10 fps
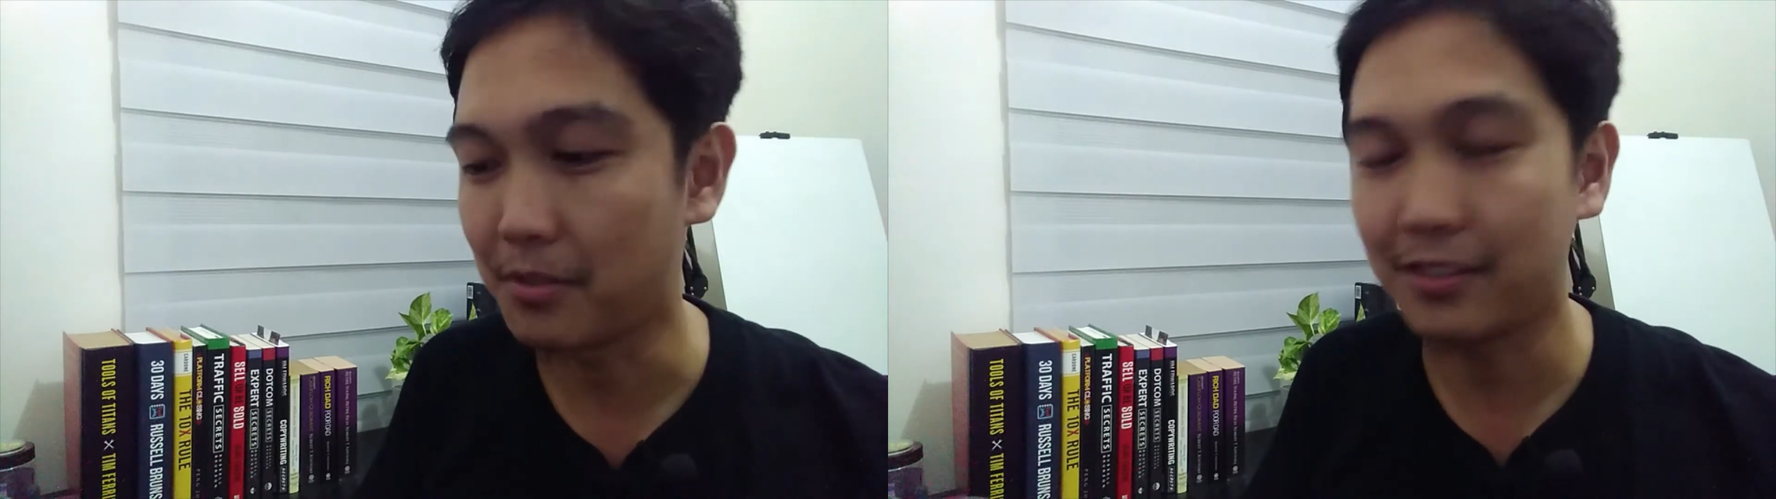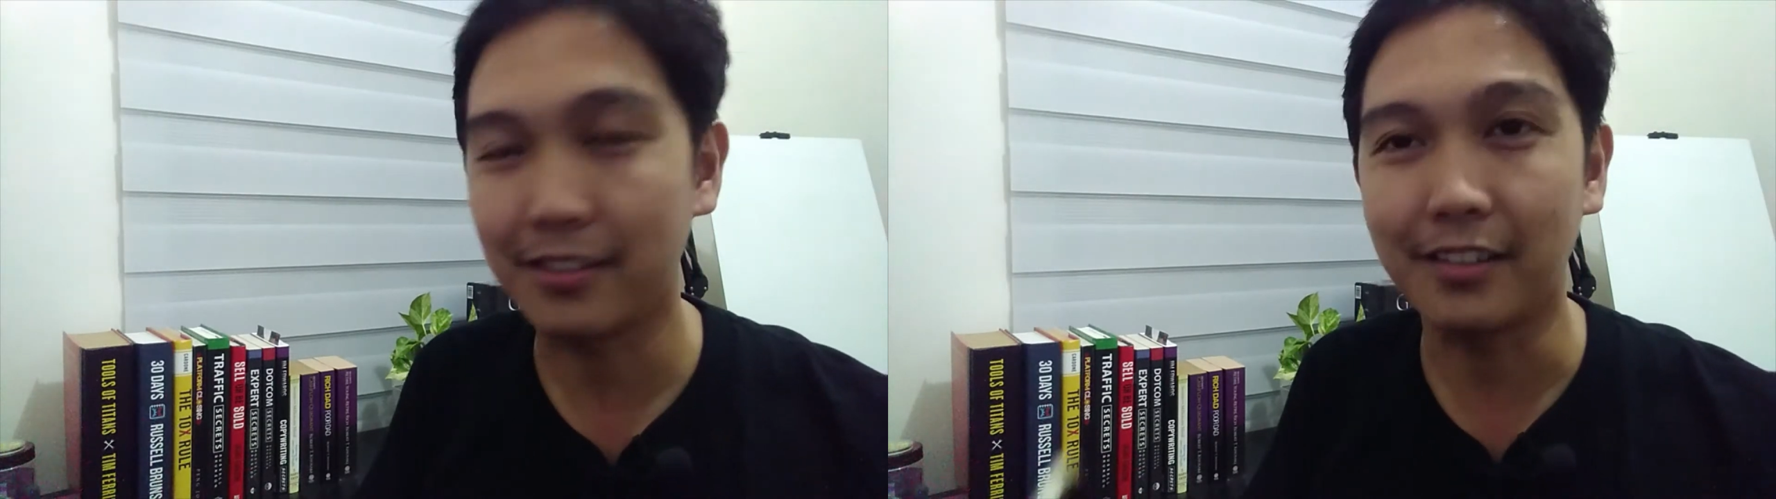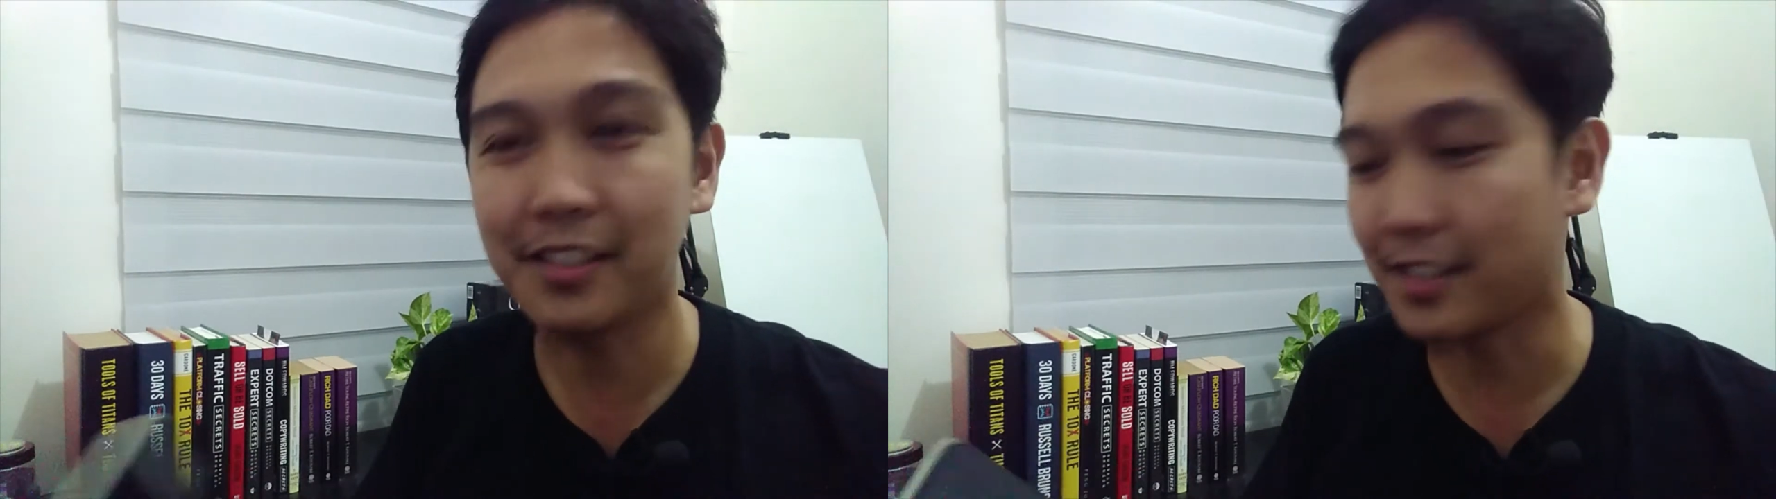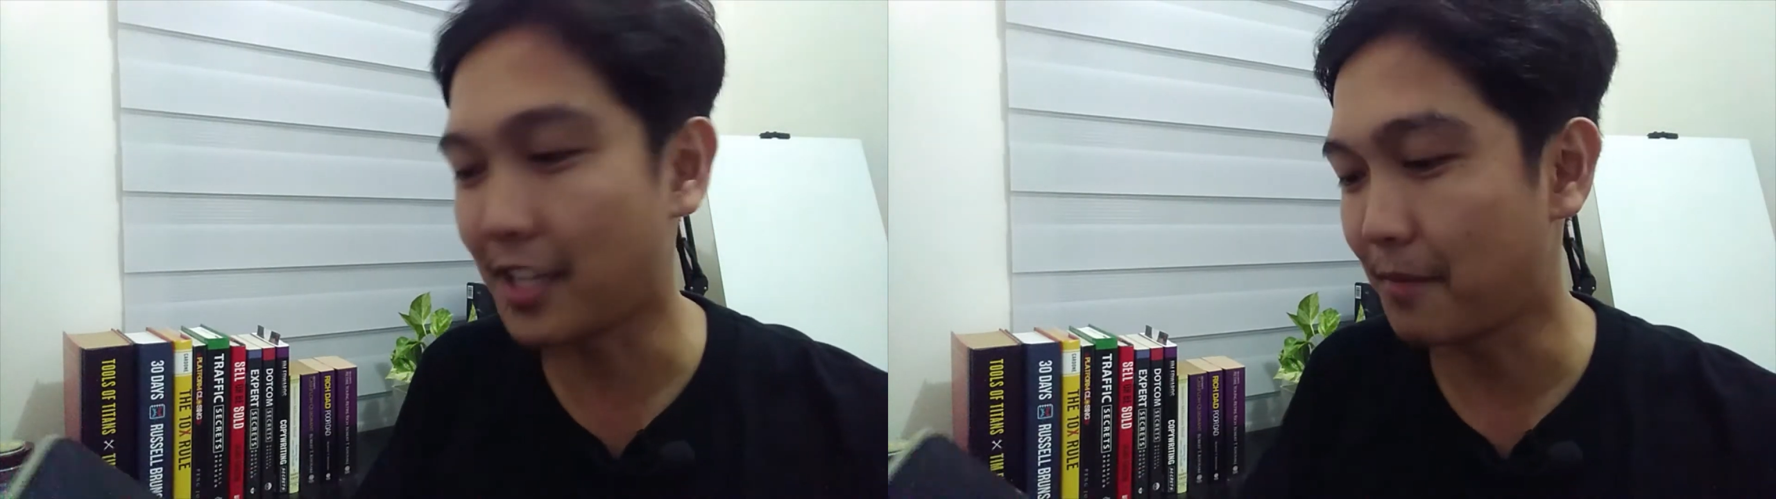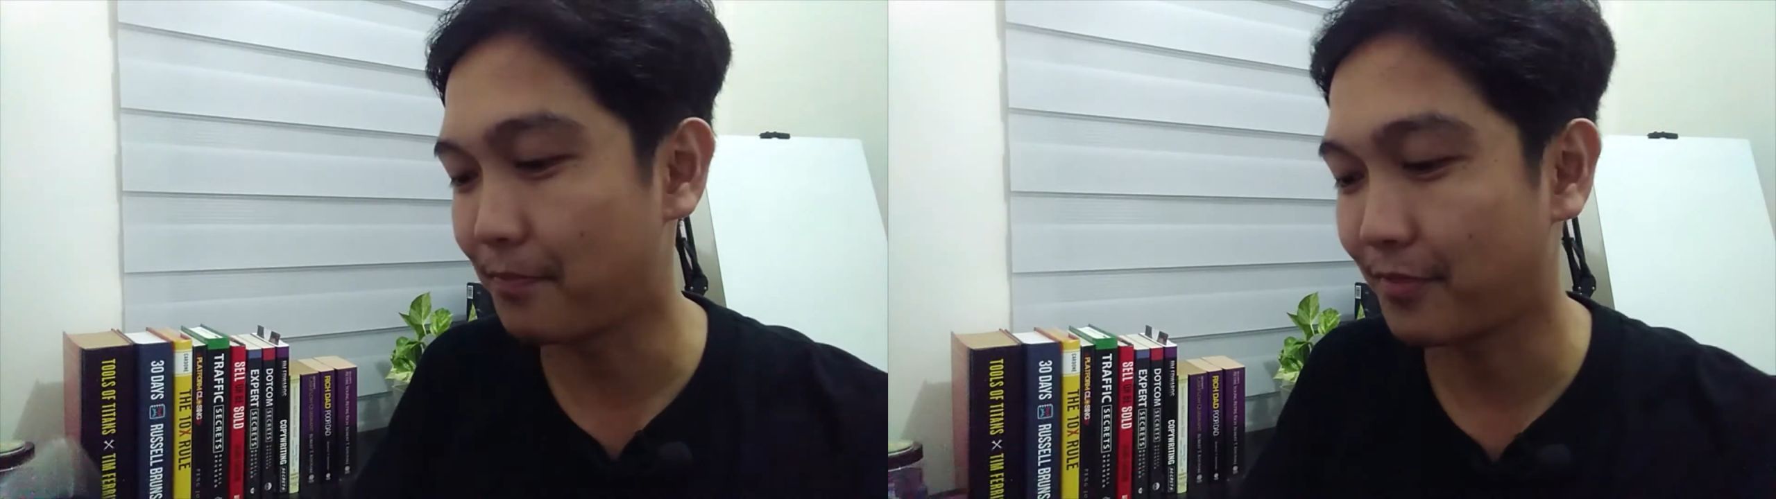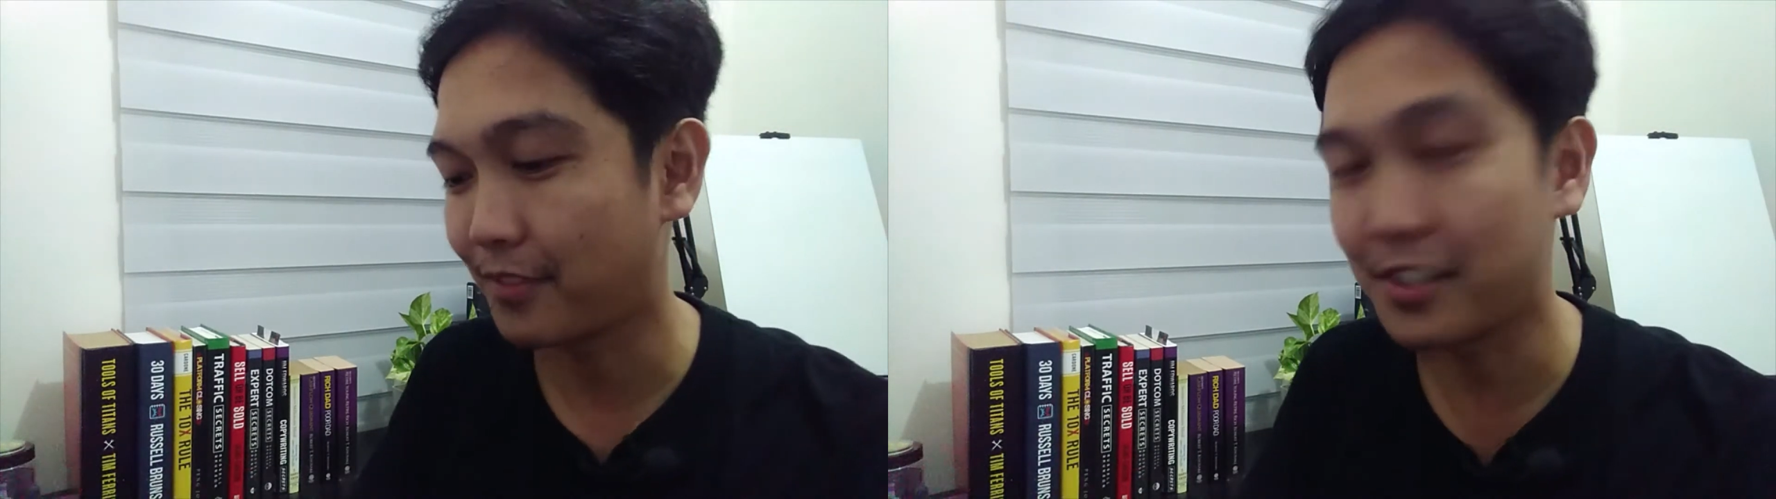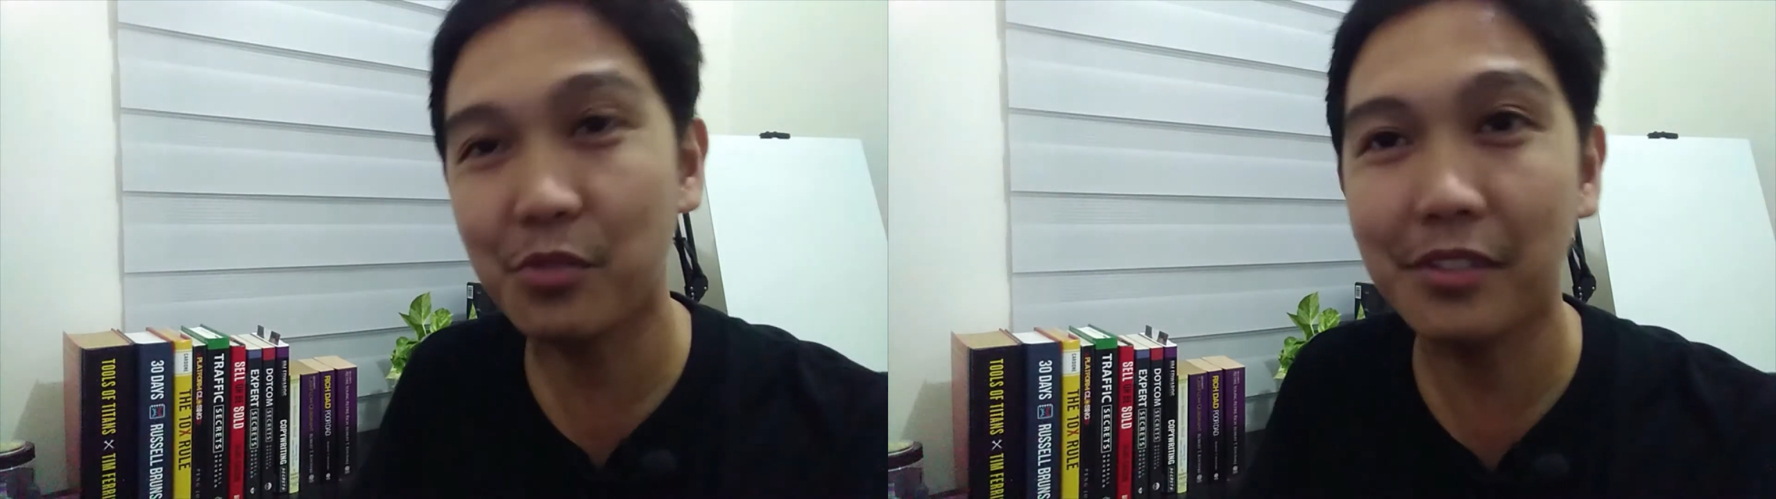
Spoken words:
But this time, just